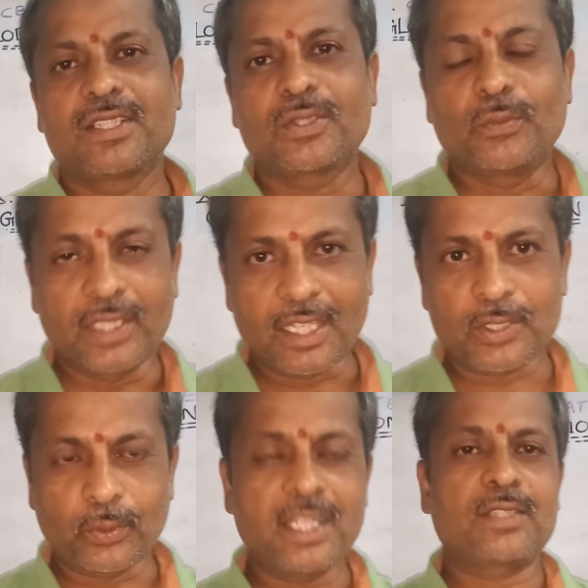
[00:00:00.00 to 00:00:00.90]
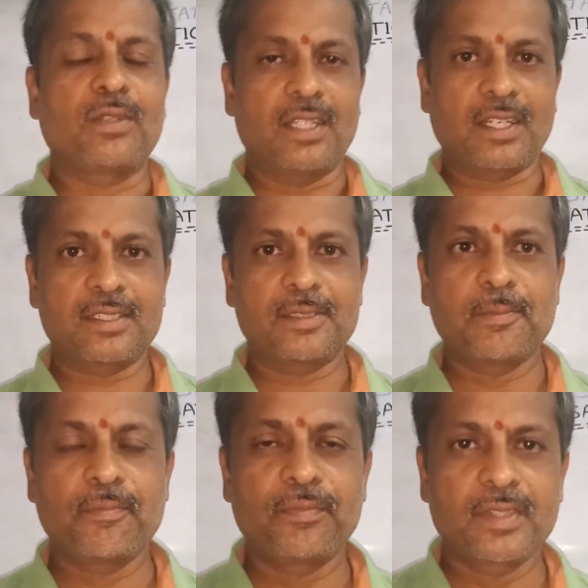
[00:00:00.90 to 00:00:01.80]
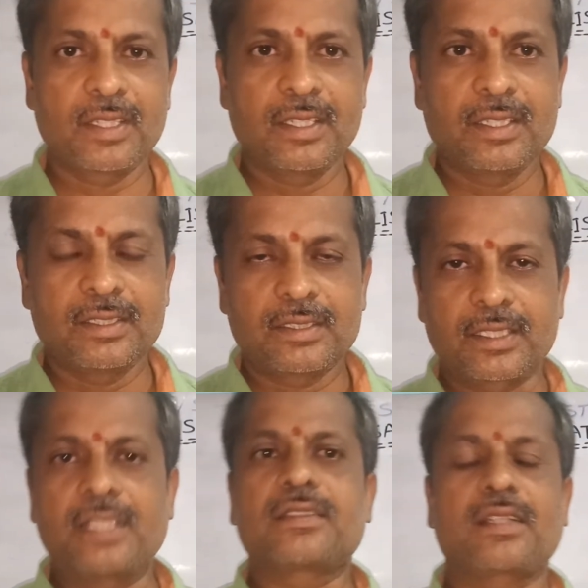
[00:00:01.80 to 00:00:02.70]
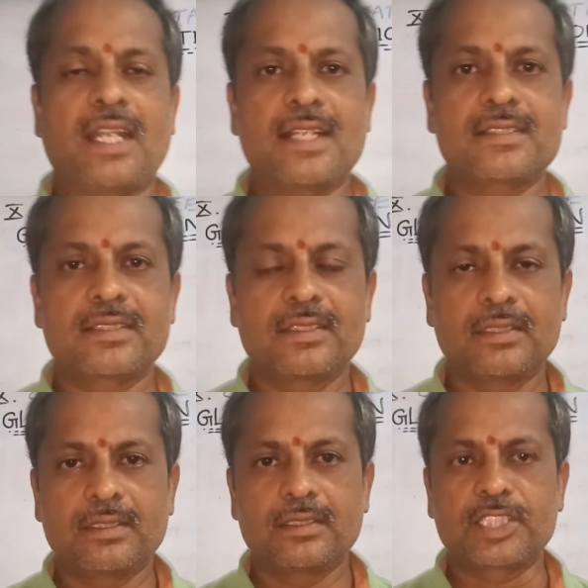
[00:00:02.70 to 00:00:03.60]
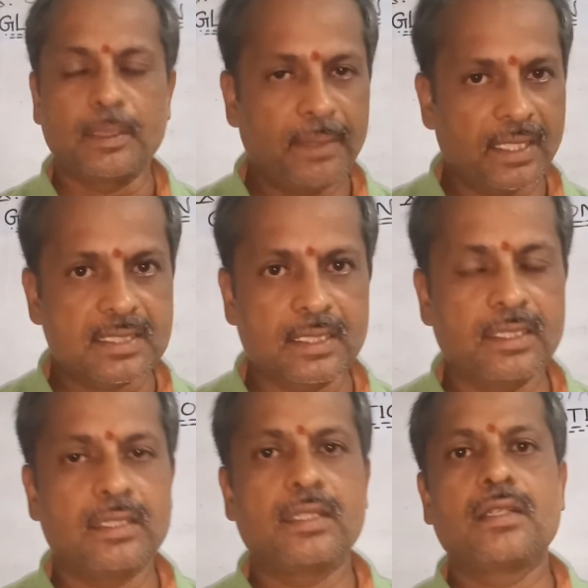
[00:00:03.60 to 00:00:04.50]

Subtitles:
we are going to learn 10th class CBSE